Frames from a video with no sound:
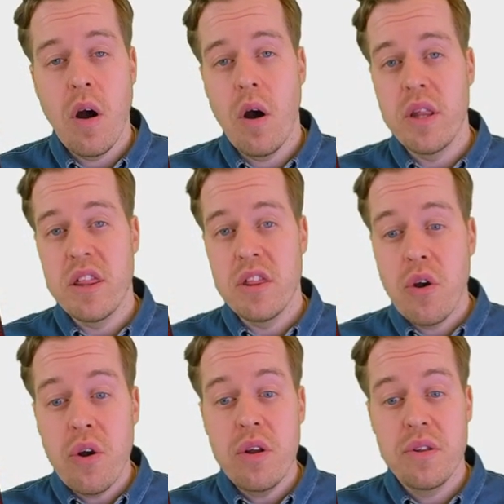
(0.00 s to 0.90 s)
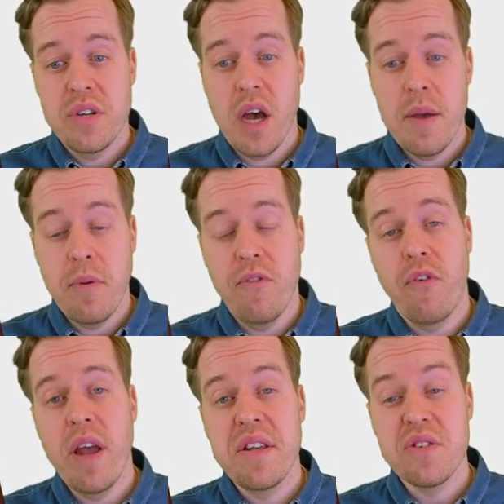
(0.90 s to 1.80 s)
are the third type of
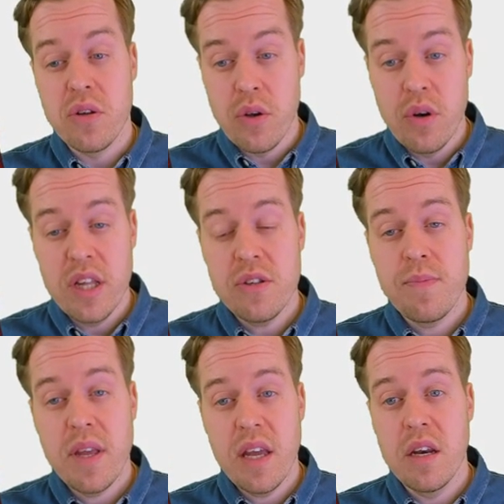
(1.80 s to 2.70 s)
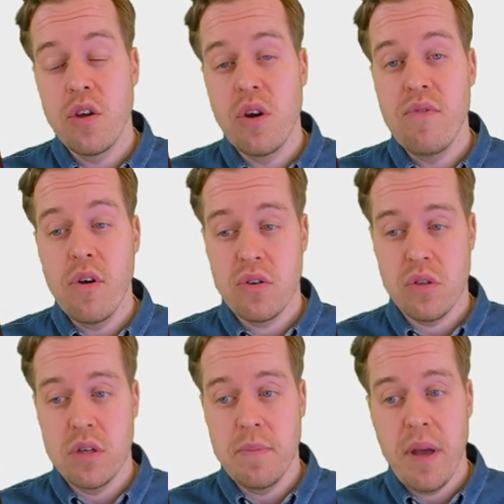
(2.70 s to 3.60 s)
phrasal unit in
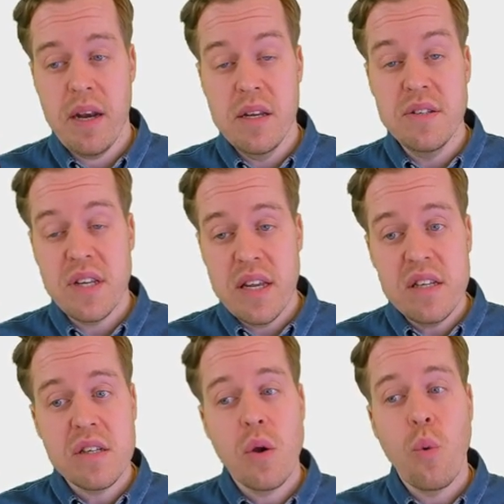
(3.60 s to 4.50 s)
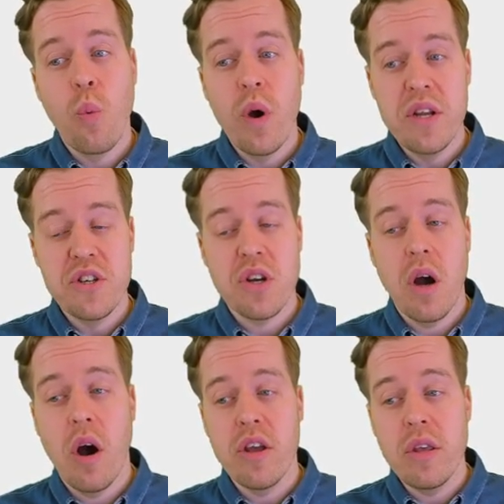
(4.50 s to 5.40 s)
universal dependencies which
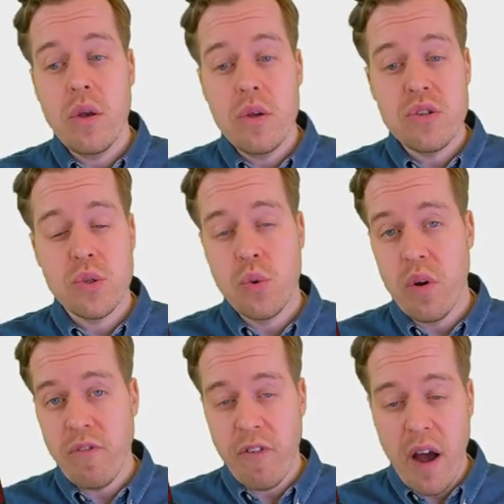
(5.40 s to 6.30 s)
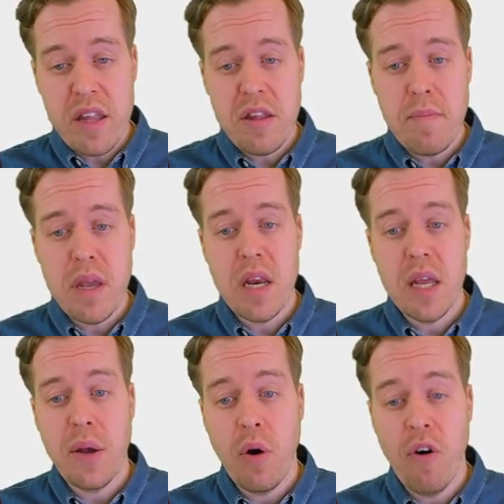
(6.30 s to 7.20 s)
are used to refine the
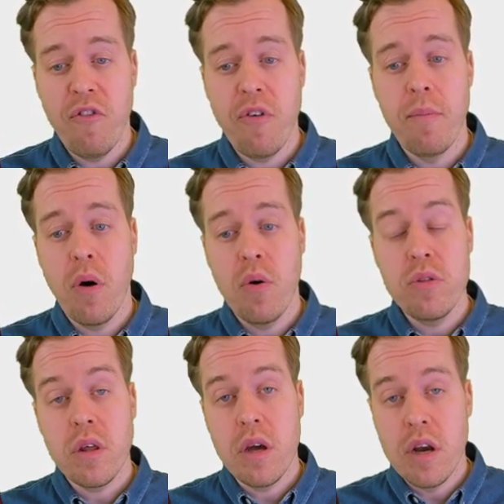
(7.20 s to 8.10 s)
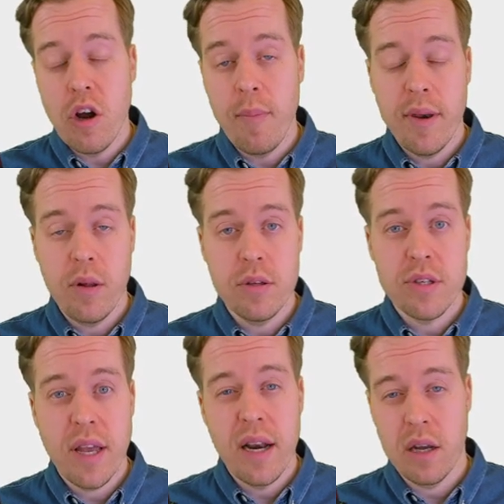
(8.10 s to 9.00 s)
meaning of both
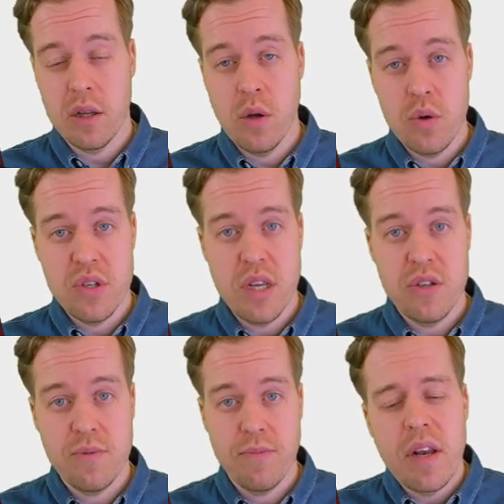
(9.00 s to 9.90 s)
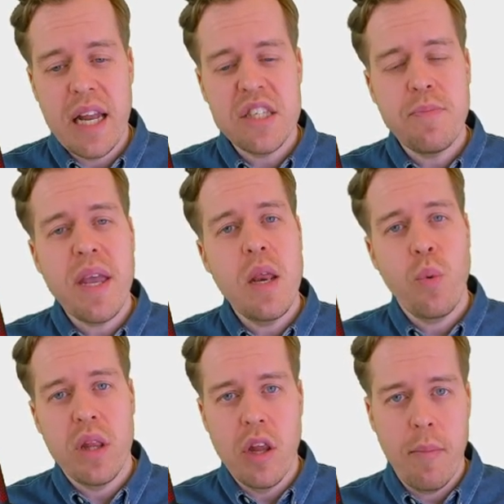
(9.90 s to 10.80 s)
nominals and clauses. Let's begin
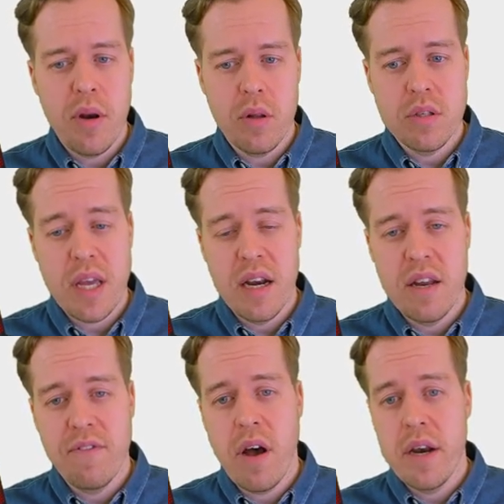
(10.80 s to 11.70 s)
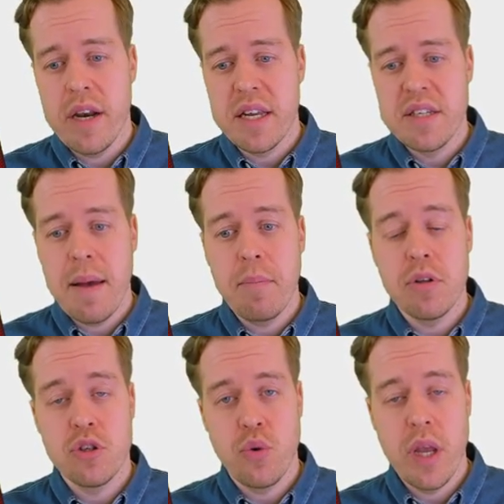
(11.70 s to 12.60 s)
with nominals and define an
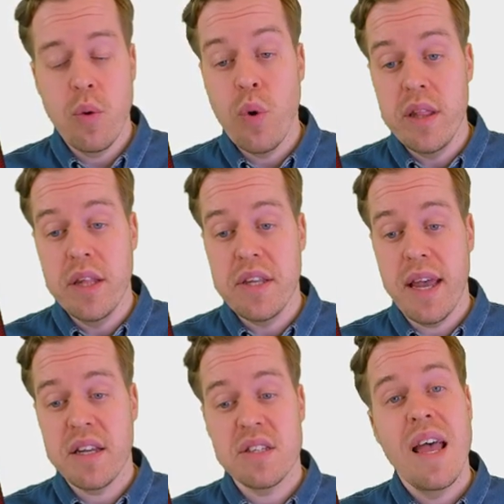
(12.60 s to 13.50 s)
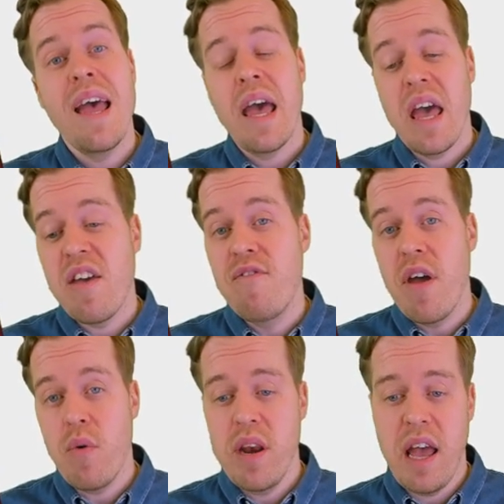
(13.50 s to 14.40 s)
example string with the text a
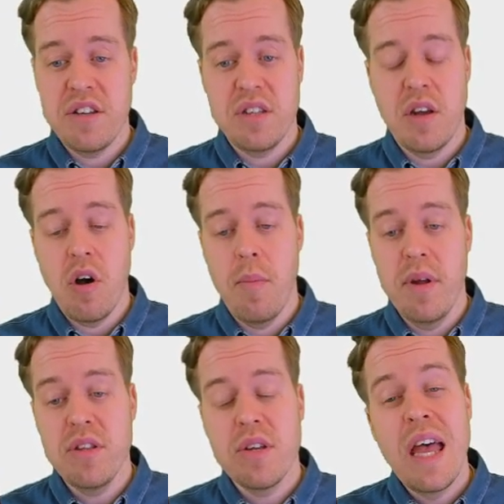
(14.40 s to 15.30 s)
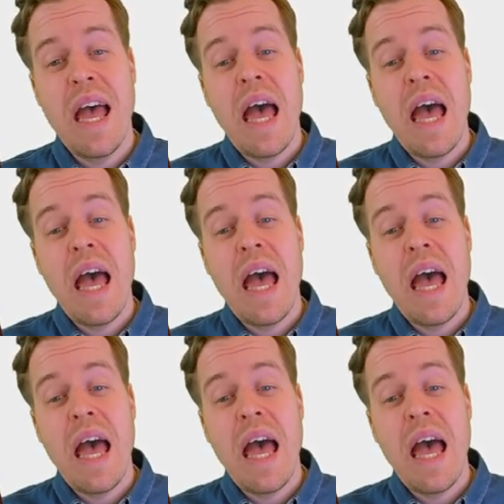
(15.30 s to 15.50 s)
very nasty comment